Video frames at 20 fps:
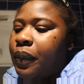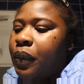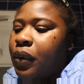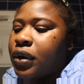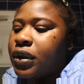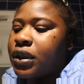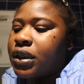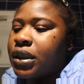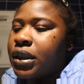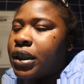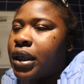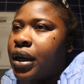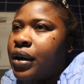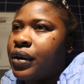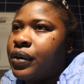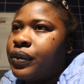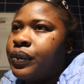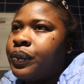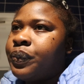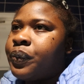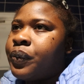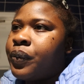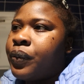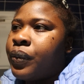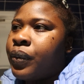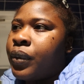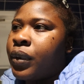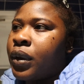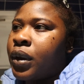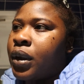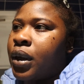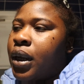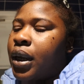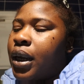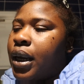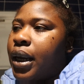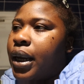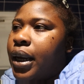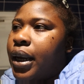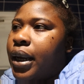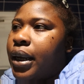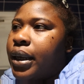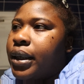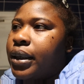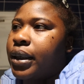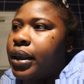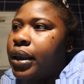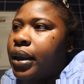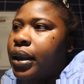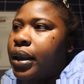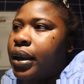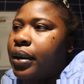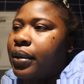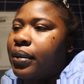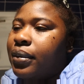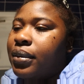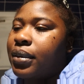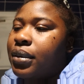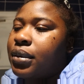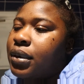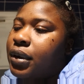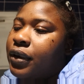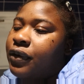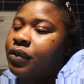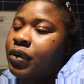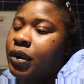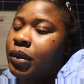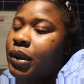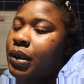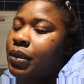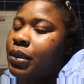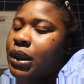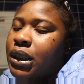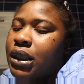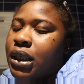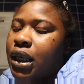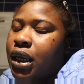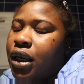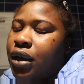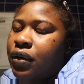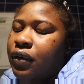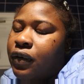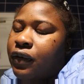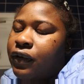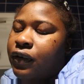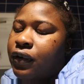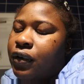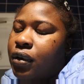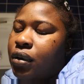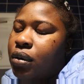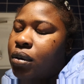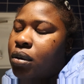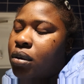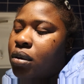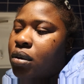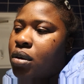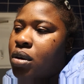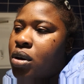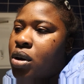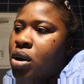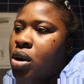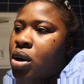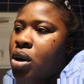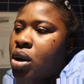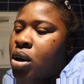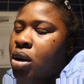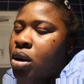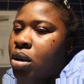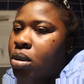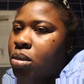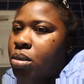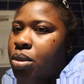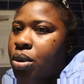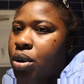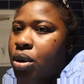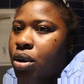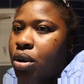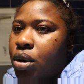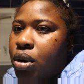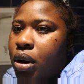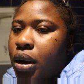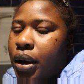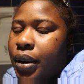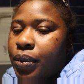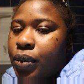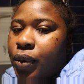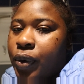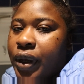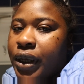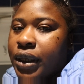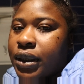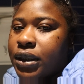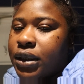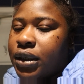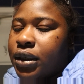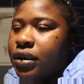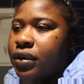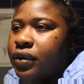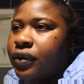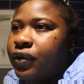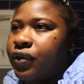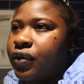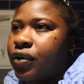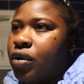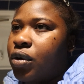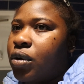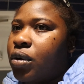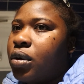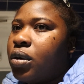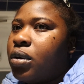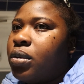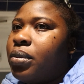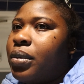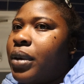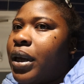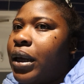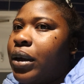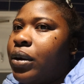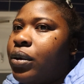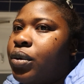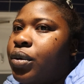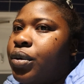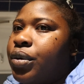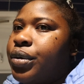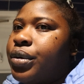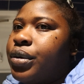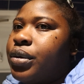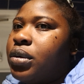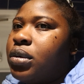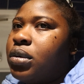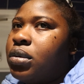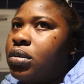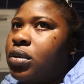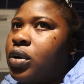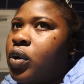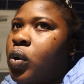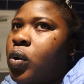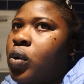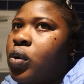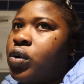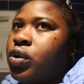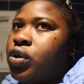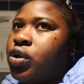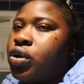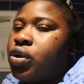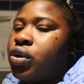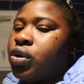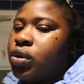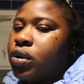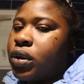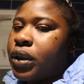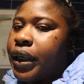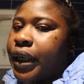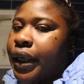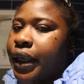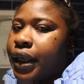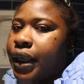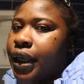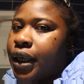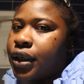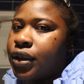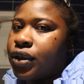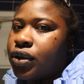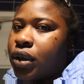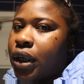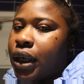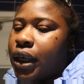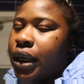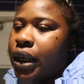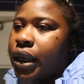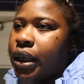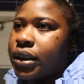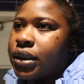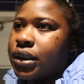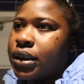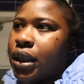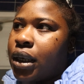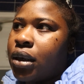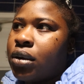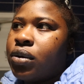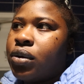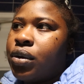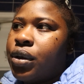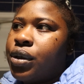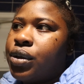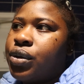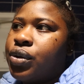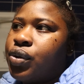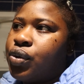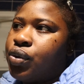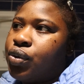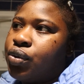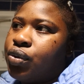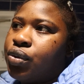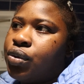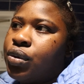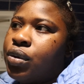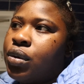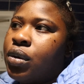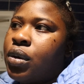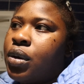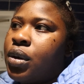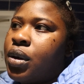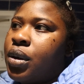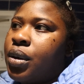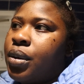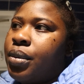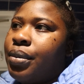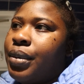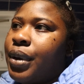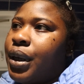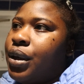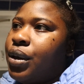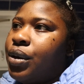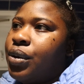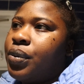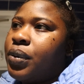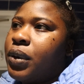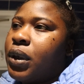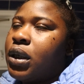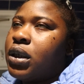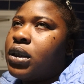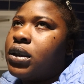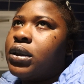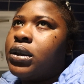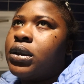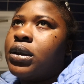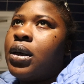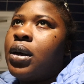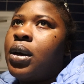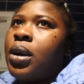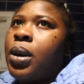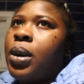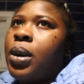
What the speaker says: airport now and they're probably taking off, but I'm waiting for my own coach to get here so I can start going to my new place.